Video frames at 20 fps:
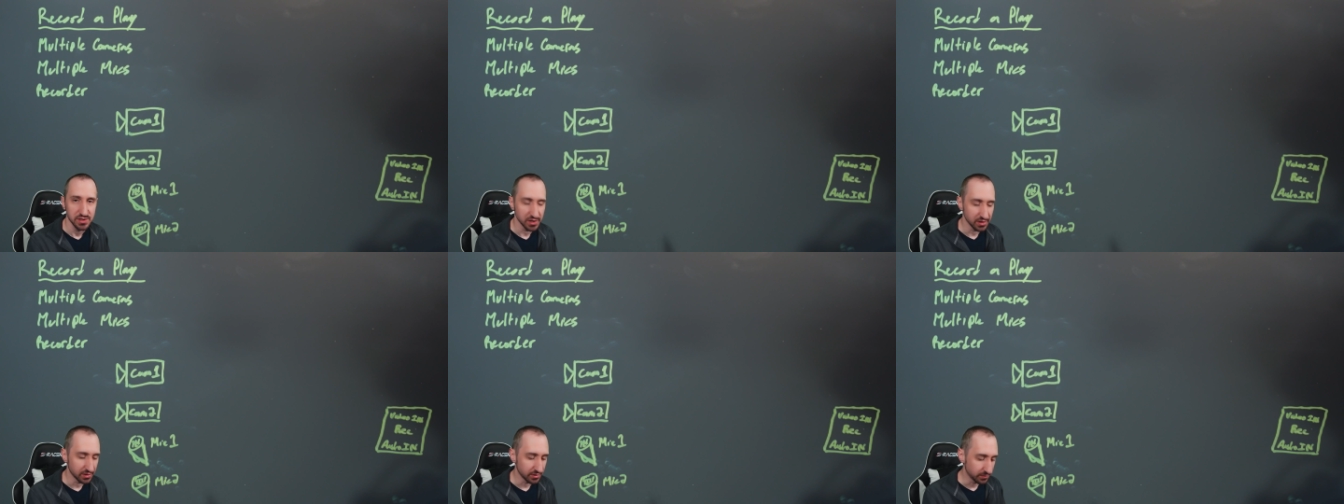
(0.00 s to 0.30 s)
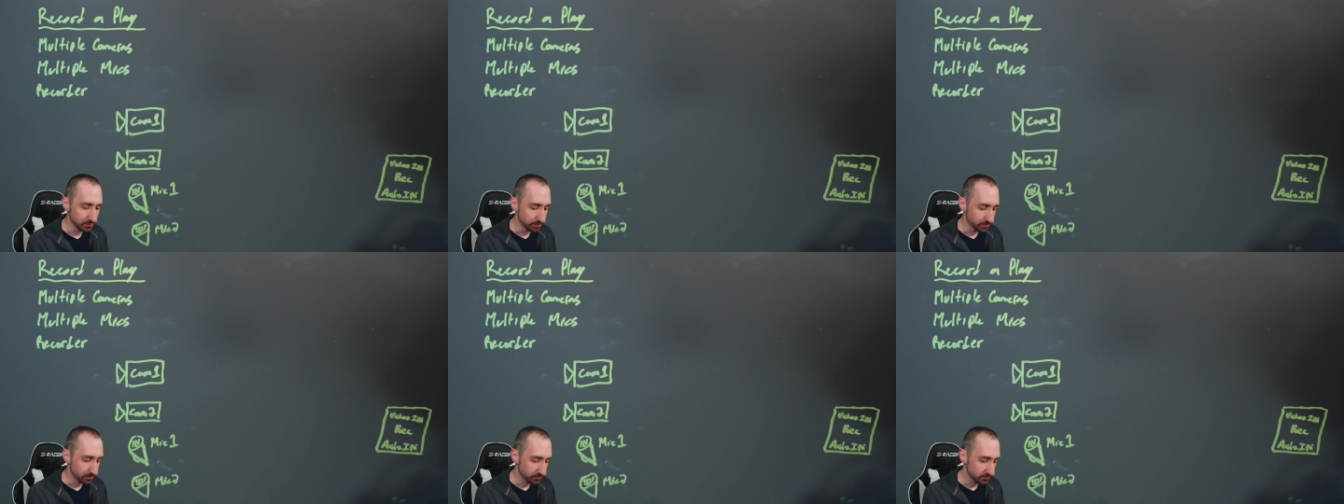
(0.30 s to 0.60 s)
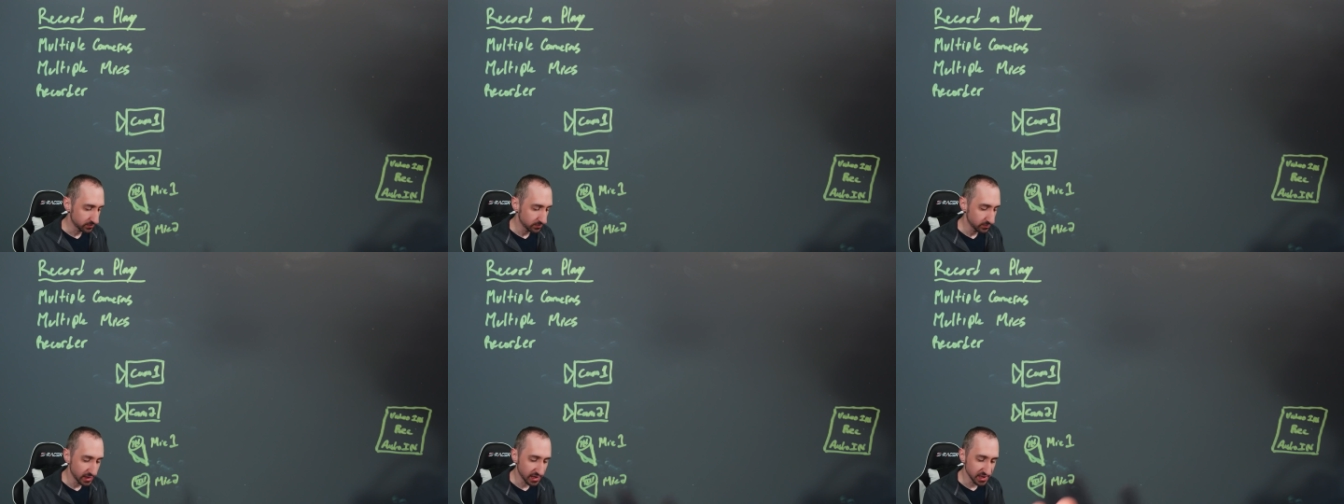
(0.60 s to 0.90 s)
So
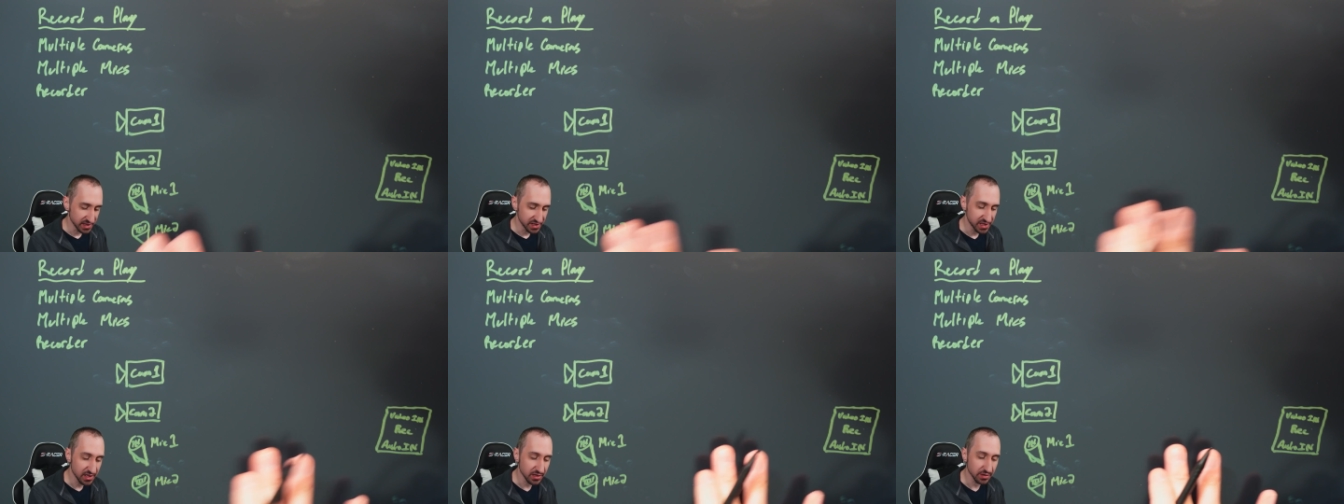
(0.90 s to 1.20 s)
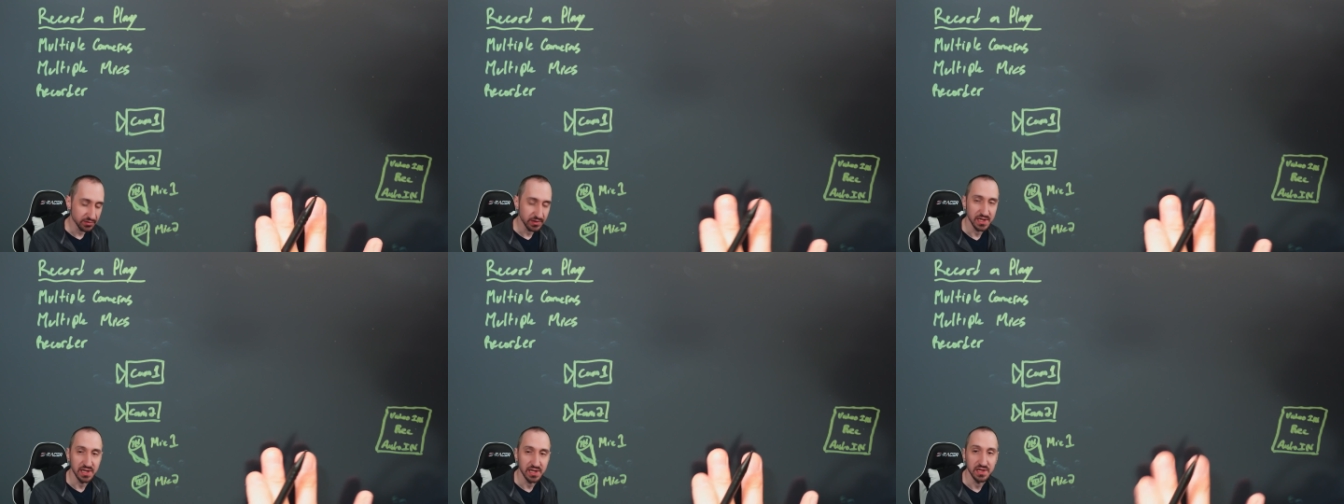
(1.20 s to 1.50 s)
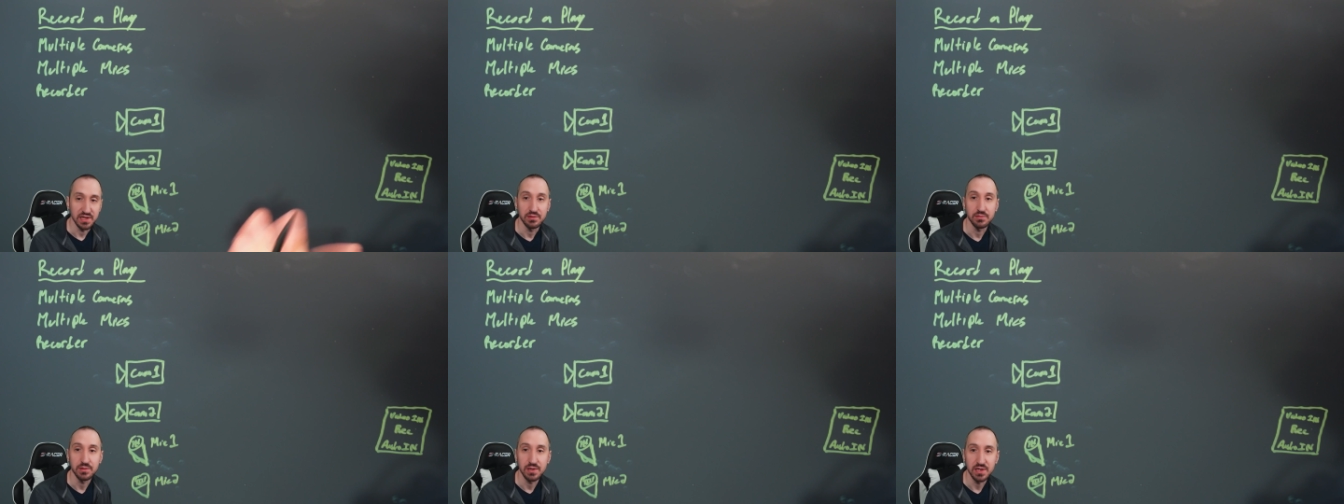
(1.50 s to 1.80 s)
we can see already
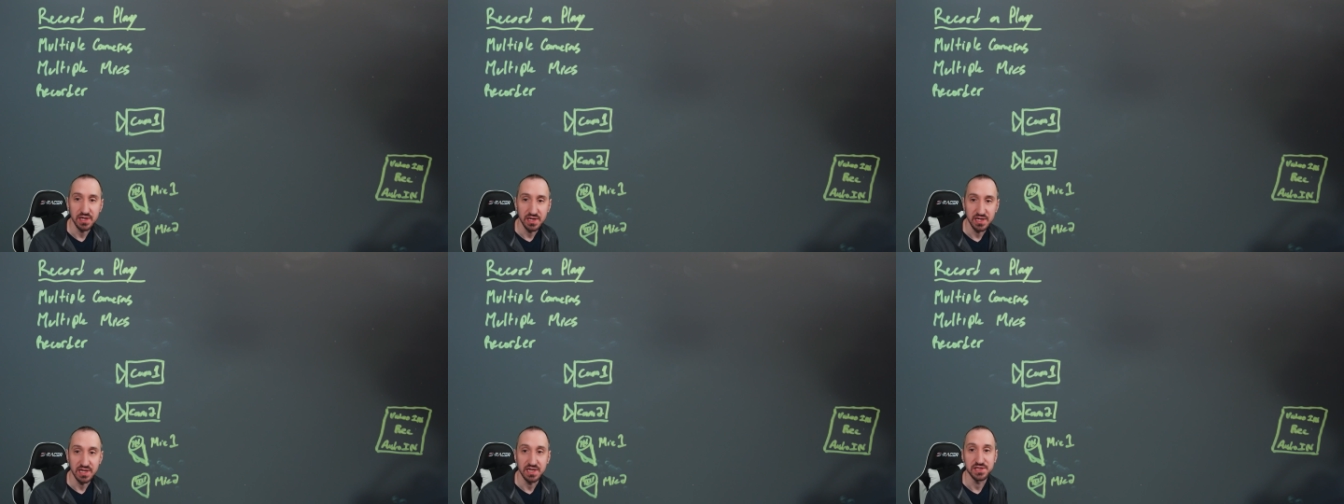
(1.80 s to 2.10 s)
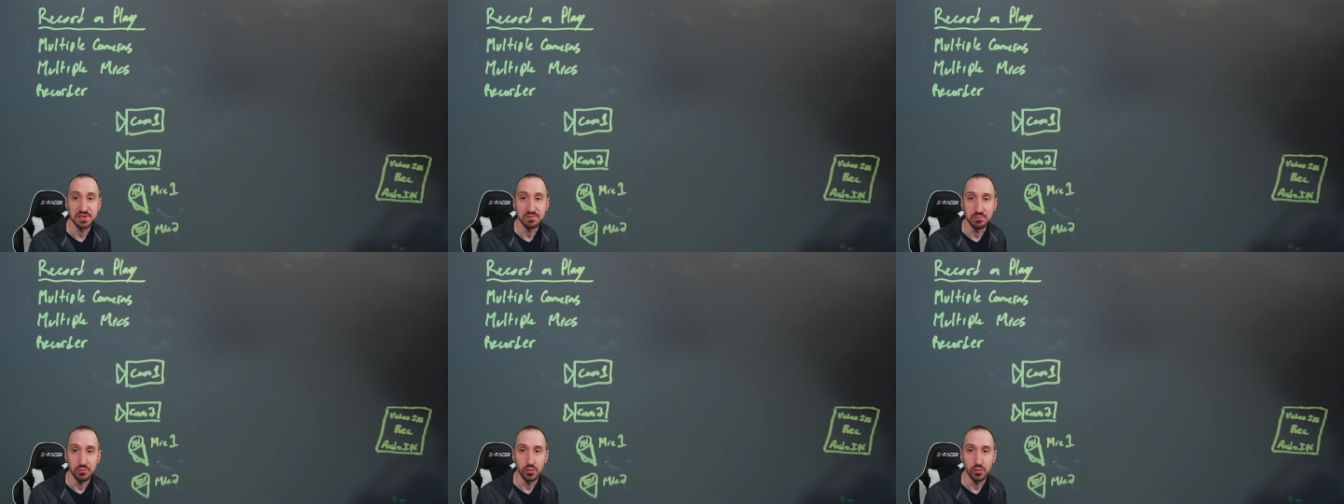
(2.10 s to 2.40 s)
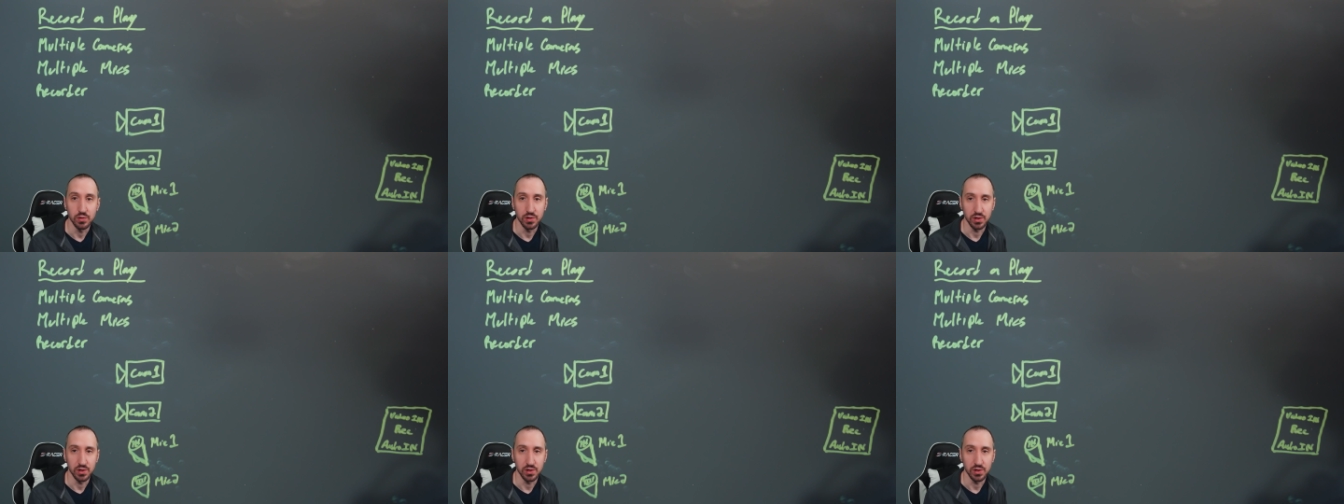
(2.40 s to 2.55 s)
that we're gonna need some more